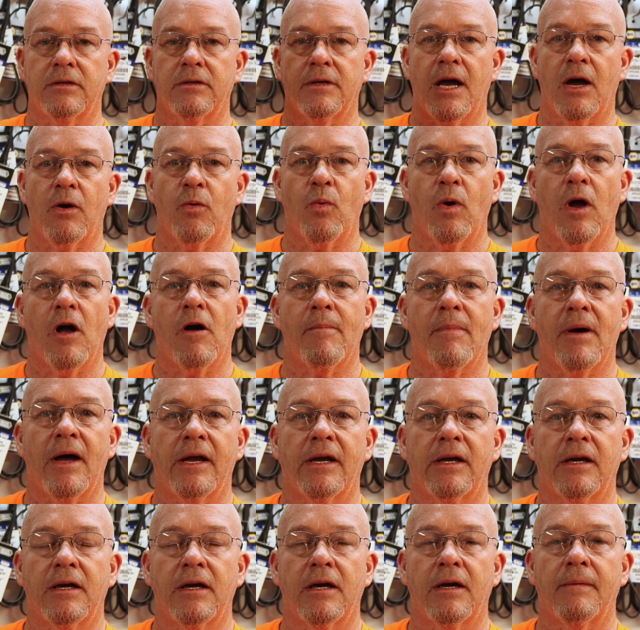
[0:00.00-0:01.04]
how well
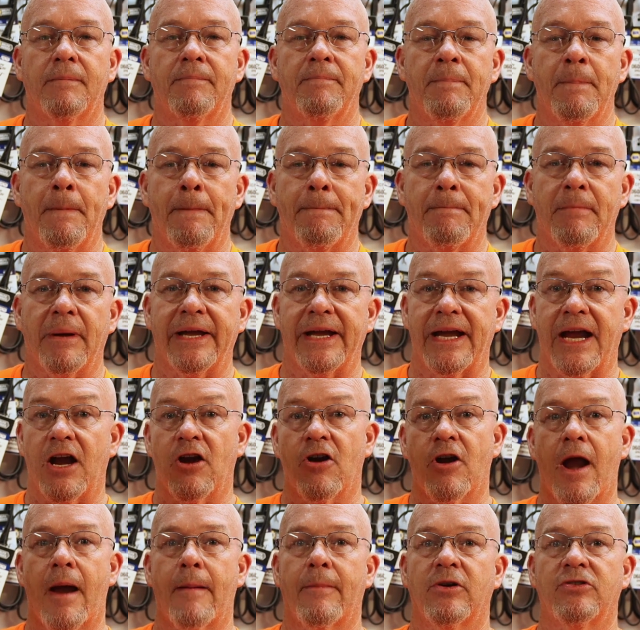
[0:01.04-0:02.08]
my, uh, my
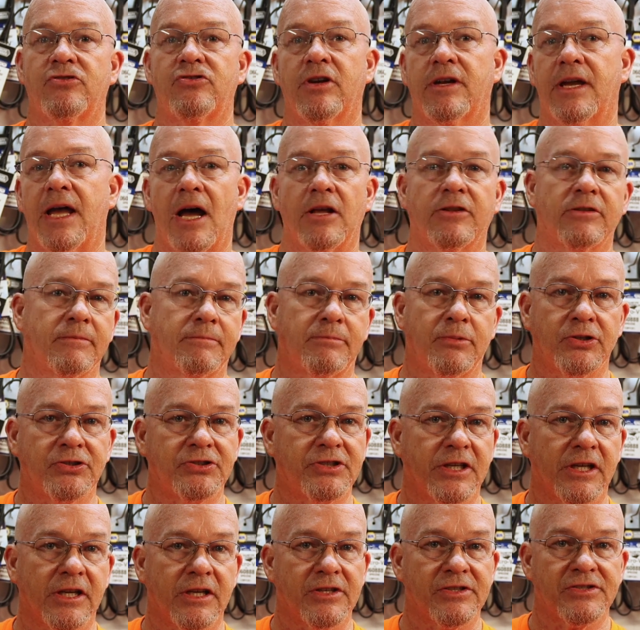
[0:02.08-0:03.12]
air hammer took out the
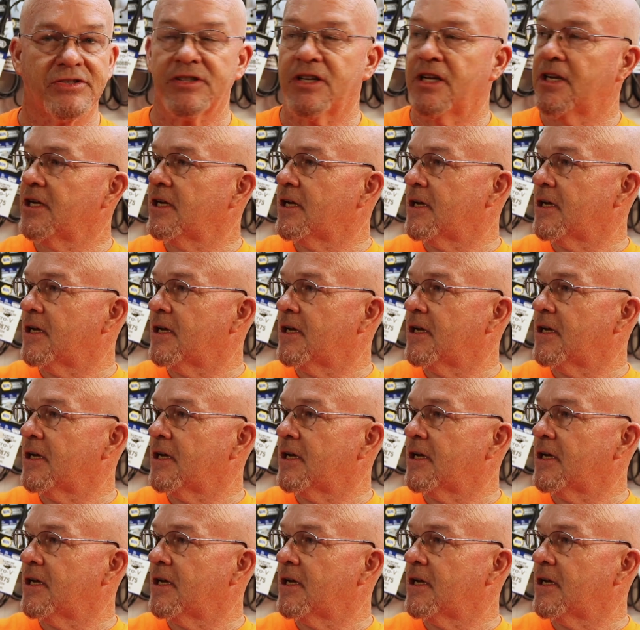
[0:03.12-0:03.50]
bushings